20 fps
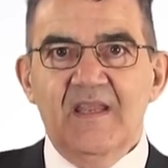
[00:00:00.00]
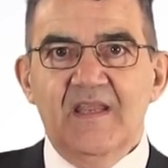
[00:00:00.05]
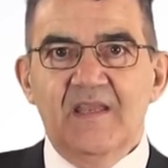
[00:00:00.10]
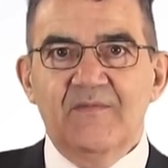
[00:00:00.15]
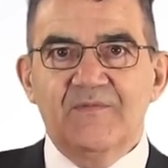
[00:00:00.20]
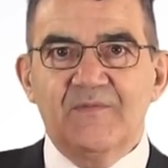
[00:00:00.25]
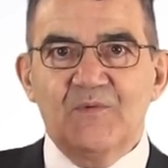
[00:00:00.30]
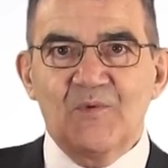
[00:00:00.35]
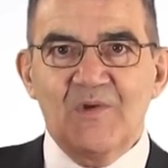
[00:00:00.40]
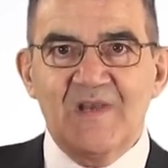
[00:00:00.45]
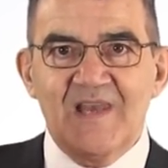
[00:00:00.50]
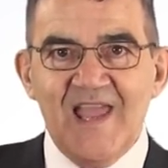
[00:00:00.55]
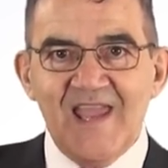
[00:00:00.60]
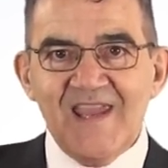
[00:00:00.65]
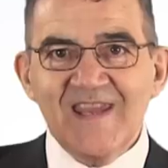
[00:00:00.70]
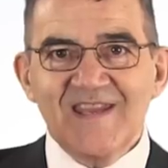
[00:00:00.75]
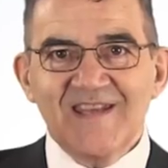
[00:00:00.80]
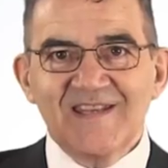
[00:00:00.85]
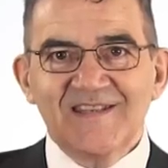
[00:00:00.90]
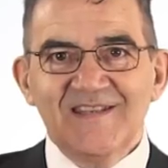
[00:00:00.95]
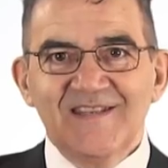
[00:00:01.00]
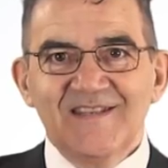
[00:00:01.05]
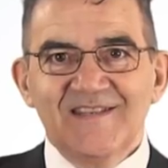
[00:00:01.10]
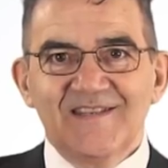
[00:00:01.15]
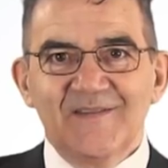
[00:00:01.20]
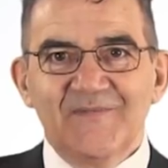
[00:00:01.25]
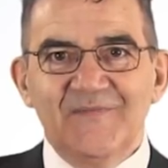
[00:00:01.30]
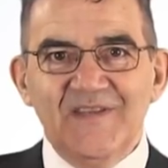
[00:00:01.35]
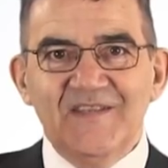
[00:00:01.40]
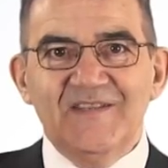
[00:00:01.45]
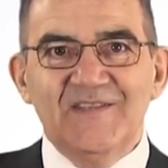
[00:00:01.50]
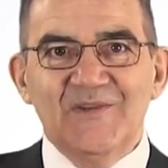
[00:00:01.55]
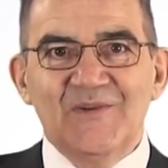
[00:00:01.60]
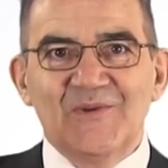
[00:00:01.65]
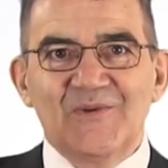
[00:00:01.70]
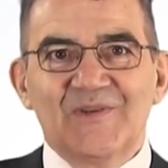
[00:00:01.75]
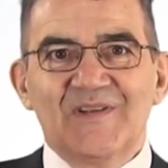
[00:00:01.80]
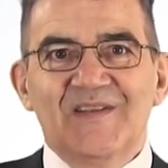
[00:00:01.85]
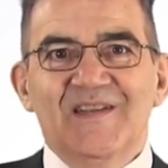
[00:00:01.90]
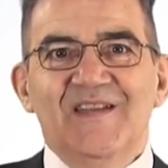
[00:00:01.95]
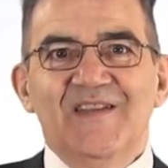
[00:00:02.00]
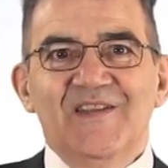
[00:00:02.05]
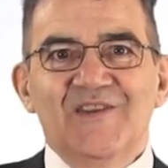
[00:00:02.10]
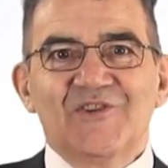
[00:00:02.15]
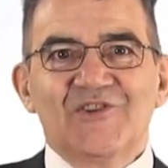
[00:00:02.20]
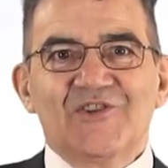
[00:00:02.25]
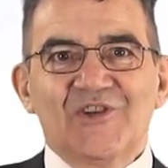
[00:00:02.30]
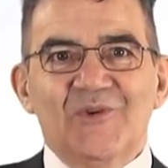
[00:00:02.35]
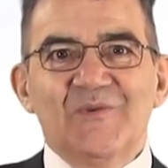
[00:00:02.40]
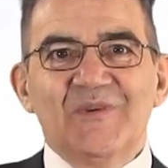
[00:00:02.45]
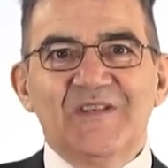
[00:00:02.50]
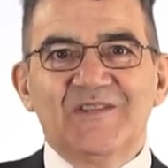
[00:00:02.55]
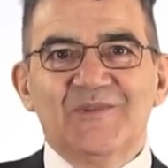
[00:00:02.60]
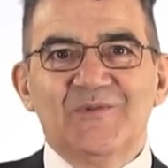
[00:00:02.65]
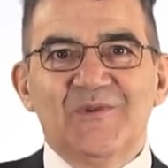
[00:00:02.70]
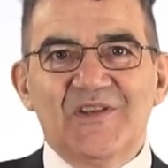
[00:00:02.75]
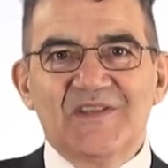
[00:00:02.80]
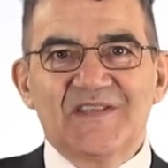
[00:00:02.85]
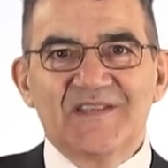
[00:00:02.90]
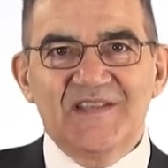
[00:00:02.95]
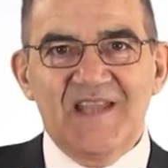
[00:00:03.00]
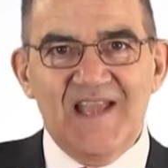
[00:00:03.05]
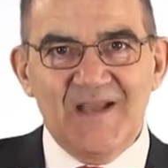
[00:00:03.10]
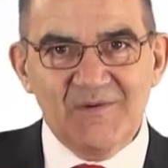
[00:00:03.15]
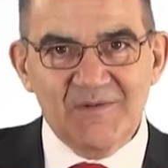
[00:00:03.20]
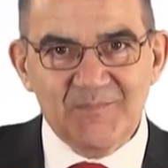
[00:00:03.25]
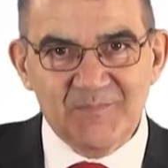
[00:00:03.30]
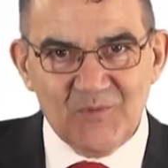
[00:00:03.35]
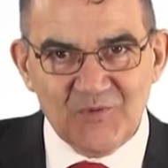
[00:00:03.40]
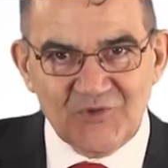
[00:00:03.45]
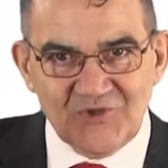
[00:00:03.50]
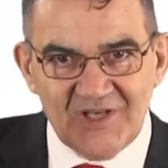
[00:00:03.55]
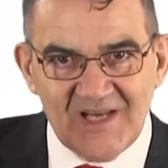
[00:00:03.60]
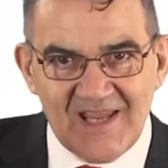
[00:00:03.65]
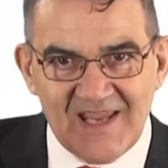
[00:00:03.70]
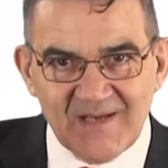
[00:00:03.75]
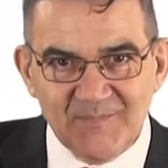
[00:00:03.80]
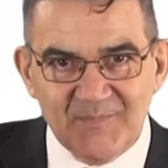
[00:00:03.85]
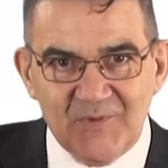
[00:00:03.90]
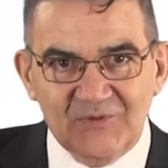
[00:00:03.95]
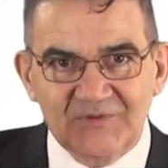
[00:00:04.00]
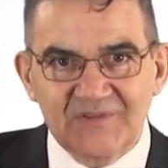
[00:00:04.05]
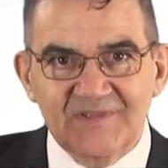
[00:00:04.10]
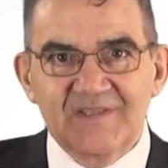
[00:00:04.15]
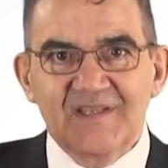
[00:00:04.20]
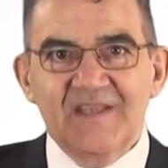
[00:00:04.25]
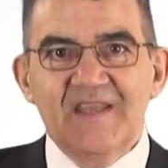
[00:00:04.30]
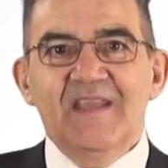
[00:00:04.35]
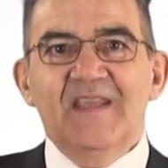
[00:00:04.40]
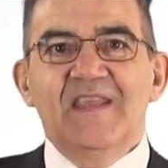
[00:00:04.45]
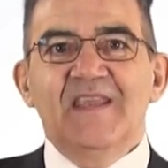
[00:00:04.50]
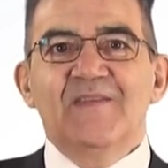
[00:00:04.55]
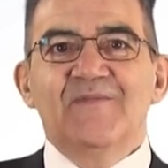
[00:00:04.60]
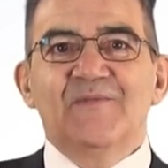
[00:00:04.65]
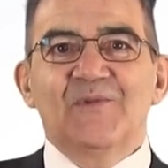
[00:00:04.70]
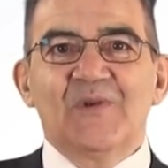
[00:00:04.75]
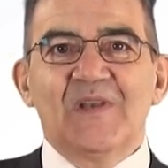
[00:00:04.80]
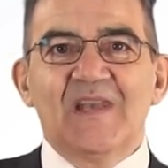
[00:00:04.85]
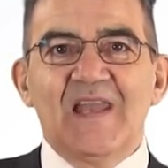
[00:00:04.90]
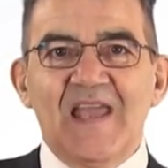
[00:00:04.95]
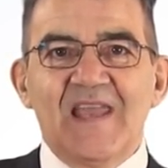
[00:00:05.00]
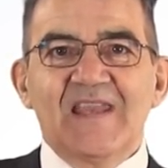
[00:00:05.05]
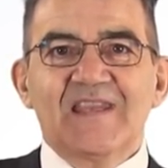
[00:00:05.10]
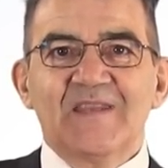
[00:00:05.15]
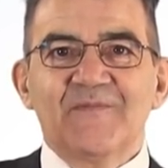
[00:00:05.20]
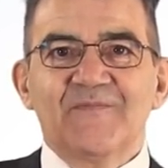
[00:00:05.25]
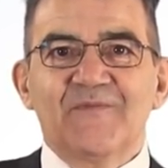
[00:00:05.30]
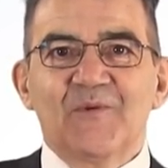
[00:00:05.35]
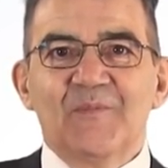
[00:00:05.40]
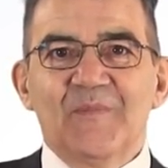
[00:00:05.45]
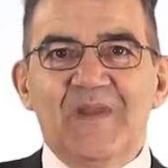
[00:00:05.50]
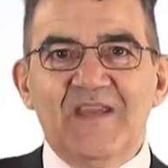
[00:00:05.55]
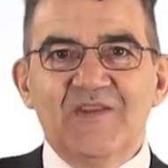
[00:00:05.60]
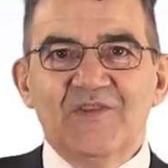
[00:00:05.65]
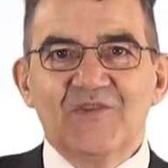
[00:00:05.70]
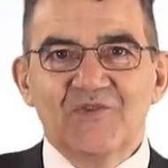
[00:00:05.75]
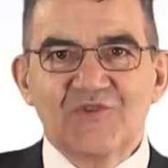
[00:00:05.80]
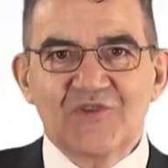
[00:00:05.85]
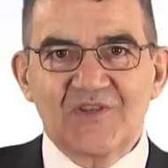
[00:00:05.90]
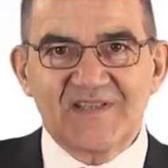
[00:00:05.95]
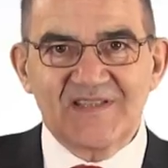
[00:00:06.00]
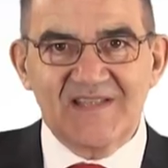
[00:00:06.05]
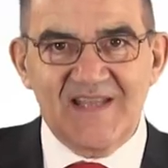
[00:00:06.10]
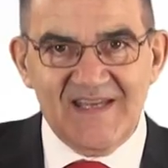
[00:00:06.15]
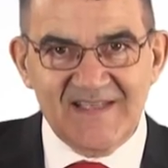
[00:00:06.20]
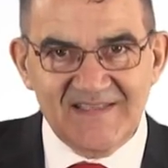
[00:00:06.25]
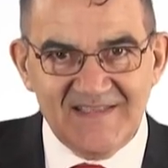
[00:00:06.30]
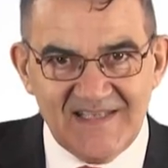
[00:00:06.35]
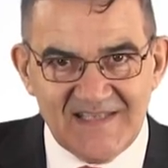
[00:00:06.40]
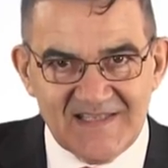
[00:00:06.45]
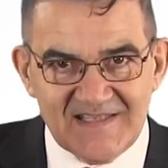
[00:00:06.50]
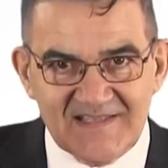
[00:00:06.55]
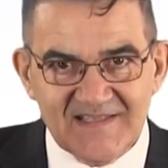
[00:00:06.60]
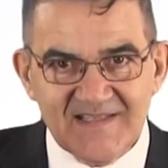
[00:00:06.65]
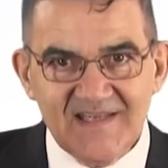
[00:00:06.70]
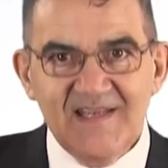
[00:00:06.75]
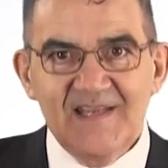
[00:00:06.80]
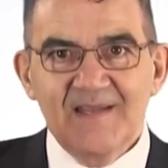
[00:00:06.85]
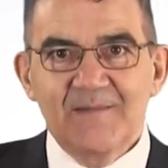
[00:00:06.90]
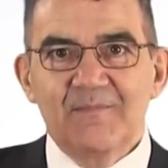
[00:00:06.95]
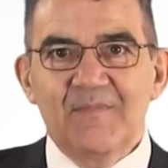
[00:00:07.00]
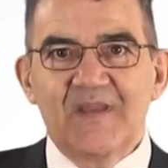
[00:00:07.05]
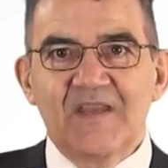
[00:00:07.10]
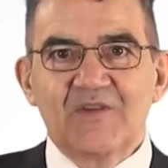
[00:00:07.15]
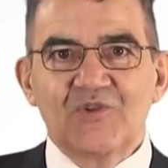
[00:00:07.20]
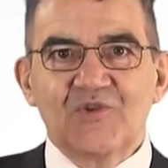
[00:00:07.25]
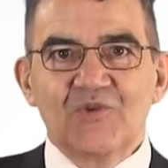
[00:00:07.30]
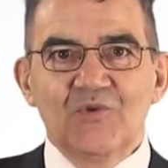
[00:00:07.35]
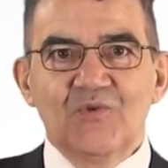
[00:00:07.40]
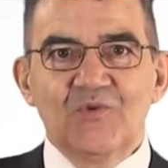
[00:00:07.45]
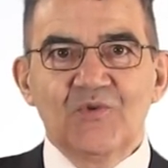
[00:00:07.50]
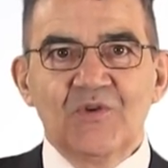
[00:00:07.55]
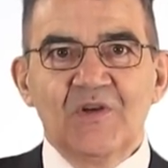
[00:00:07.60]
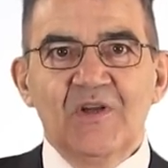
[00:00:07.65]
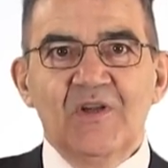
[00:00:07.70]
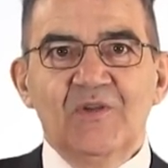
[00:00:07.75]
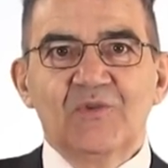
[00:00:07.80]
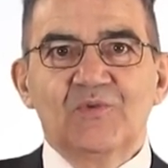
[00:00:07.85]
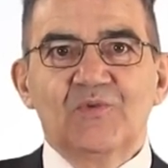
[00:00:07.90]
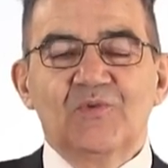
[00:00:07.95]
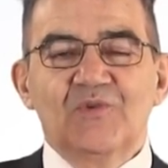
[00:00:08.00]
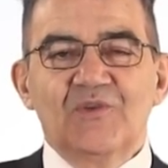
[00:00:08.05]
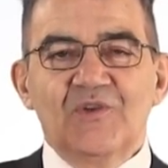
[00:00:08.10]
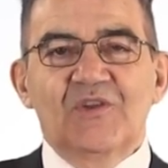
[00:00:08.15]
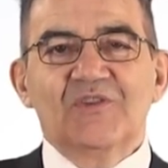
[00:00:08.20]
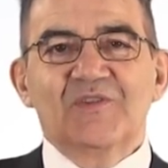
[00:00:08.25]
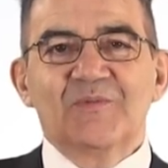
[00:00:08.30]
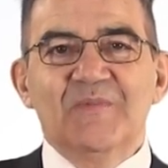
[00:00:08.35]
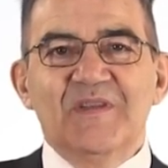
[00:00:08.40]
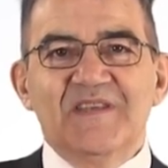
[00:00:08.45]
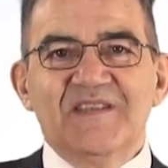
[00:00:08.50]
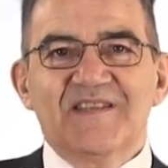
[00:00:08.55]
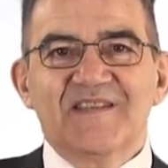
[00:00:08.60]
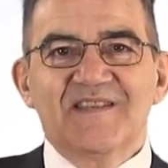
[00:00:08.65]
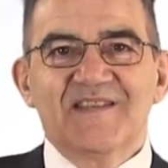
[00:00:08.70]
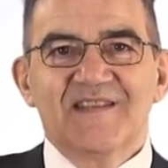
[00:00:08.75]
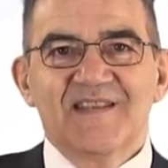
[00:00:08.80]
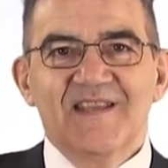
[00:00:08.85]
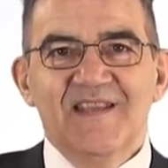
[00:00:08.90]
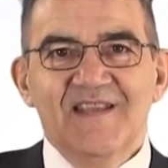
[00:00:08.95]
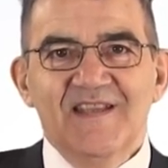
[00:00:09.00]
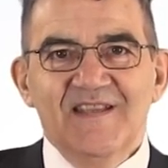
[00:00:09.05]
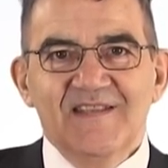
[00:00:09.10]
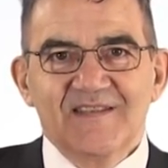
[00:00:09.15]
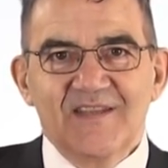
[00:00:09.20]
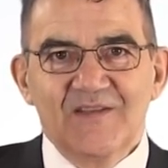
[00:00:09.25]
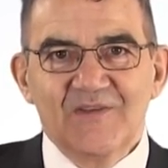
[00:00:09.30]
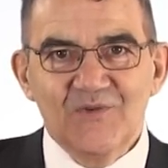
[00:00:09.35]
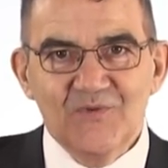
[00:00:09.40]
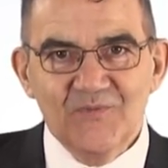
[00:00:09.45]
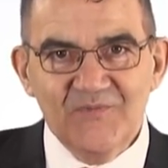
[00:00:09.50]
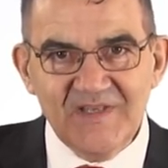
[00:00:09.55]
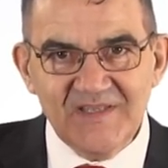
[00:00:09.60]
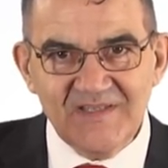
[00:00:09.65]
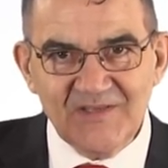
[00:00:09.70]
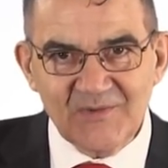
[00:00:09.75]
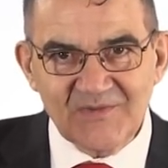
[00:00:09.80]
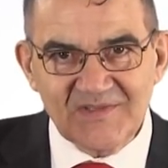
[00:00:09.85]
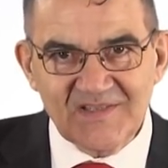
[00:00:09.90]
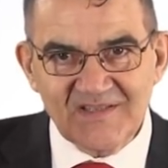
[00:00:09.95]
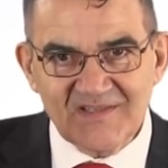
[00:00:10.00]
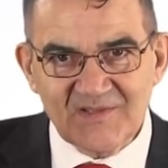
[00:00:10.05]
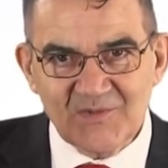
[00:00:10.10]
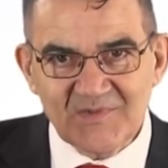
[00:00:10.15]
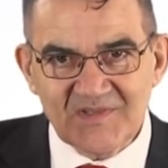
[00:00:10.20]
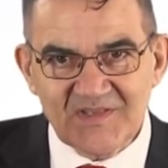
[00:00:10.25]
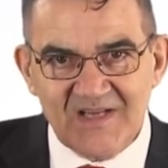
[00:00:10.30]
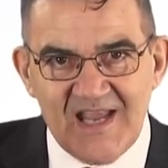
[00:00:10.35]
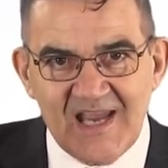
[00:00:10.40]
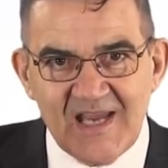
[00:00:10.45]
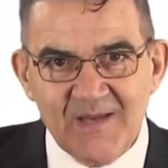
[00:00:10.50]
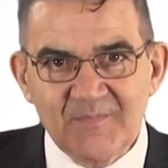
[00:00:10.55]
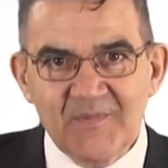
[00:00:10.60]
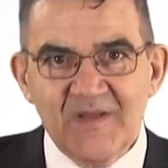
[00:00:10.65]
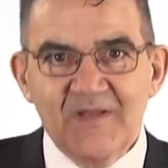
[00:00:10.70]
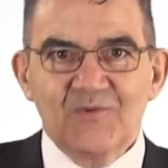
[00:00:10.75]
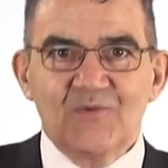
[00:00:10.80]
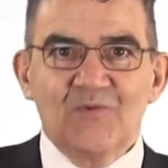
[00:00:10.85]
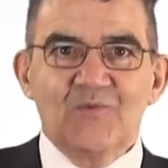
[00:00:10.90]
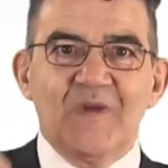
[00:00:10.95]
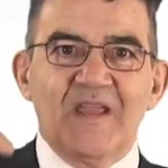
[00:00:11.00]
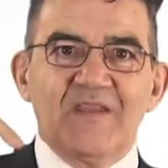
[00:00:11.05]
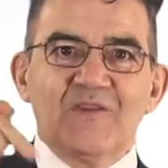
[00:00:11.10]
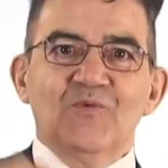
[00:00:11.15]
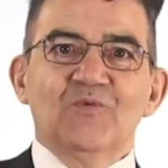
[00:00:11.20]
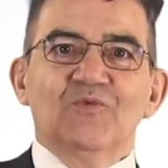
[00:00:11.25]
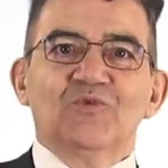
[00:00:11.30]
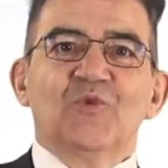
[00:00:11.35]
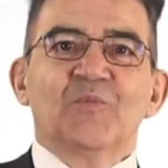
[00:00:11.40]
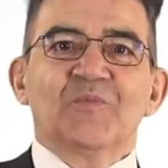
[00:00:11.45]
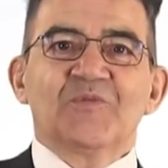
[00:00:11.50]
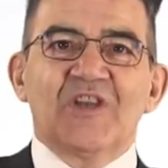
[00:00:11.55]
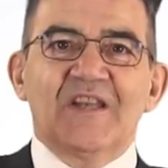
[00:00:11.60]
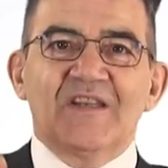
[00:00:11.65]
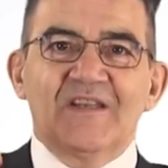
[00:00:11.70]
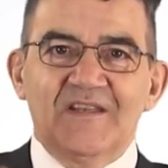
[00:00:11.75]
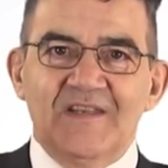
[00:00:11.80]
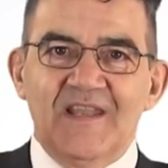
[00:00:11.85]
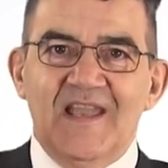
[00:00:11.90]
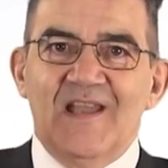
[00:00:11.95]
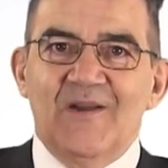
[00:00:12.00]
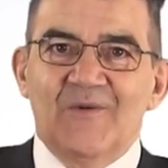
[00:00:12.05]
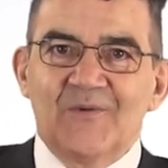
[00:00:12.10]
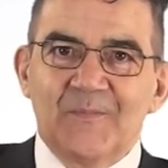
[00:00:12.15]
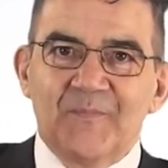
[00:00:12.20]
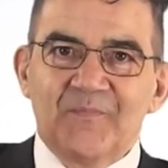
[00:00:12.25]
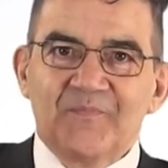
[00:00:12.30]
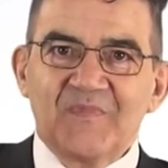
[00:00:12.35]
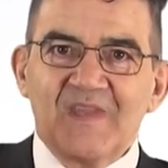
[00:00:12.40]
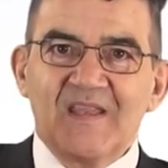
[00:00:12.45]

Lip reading: If you liked the video, show it to us now and push the like button. If you like information just like this, make sure to not miss the new videos and subscribe to my YouTube channel now.